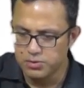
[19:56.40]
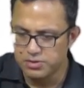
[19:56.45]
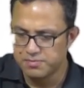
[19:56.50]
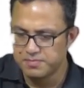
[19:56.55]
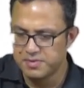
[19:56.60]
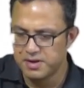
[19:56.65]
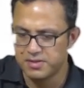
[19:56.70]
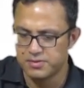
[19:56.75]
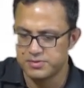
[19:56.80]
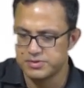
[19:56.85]

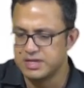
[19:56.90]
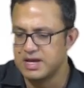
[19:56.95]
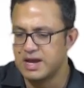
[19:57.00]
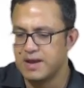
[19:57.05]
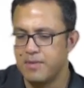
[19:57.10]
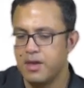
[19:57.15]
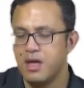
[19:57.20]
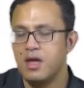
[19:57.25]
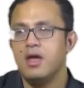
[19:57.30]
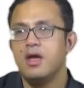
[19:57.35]
close space
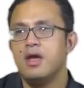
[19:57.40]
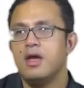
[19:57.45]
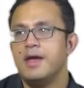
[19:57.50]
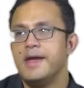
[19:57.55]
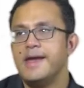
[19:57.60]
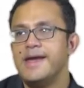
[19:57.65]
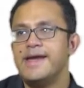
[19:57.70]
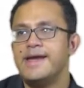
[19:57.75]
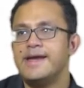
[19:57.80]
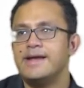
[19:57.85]
of time.
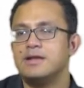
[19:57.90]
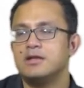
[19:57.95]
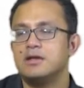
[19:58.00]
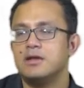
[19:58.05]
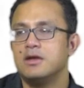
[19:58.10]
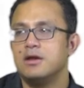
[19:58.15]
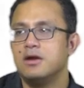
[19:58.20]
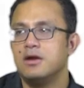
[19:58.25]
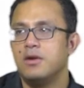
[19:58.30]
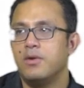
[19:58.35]

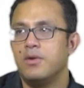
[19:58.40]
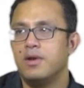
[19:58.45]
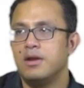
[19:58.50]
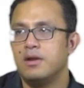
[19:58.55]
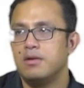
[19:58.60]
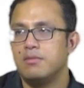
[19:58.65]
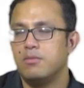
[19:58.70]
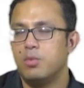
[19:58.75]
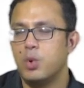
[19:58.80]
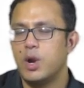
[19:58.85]
And
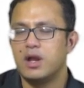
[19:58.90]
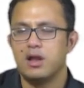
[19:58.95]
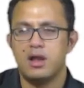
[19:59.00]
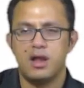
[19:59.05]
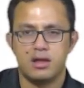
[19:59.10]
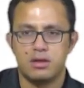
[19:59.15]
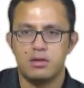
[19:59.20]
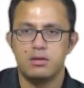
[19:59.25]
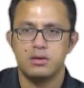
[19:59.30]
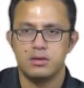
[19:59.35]
when a
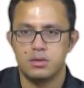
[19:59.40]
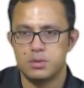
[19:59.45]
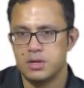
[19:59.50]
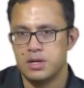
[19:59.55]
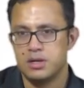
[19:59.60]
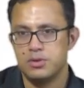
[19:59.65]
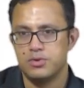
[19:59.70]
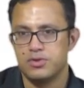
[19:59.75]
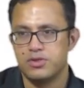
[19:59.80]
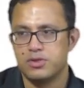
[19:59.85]
writer like
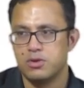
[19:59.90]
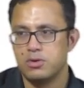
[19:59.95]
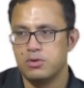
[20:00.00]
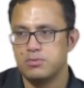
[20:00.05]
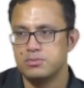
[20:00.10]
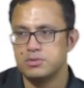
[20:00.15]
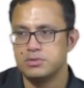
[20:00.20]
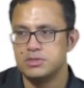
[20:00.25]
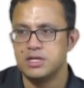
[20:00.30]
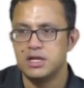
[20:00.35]
Conrad,
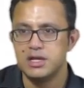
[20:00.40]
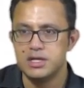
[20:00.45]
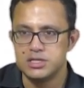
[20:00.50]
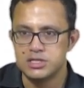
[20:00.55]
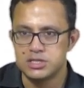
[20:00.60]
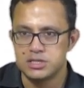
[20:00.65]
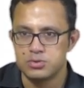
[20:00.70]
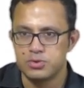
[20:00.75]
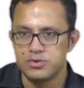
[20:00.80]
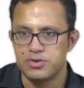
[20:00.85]
who's so
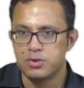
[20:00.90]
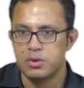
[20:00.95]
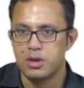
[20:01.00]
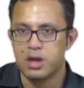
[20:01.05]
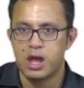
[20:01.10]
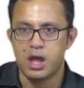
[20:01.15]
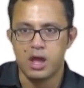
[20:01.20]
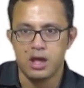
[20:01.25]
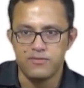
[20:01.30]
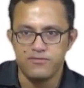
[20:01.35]
diligent,
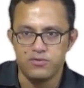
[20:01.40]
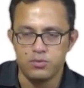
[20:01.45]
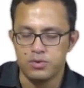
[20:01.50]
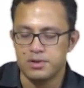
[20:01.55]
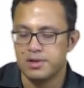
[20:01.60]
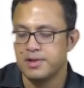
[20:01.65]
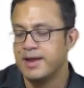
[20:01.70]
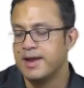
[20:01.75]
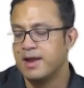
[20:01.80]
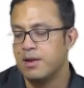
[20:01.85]
who's so
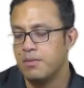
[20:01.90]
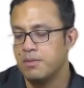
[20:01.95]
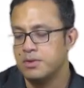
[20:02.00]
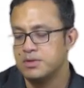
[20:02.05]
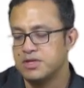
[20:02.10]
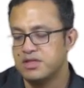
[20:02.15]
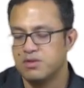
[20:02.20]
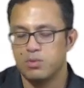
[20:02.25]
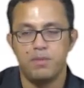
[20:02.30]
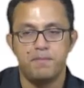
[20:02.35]
careful with
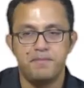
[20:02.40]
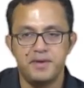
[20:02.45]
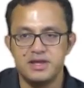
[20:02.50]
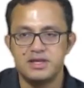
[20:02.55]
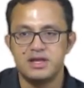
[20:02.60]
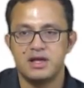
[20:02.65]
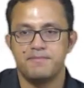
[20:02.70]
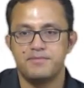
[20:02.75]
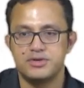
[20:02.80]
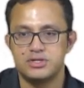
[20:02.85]
language, is
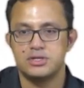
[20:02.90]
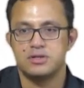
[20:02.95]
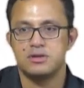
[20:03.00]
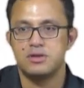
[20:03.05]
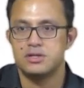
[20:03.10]
repeating a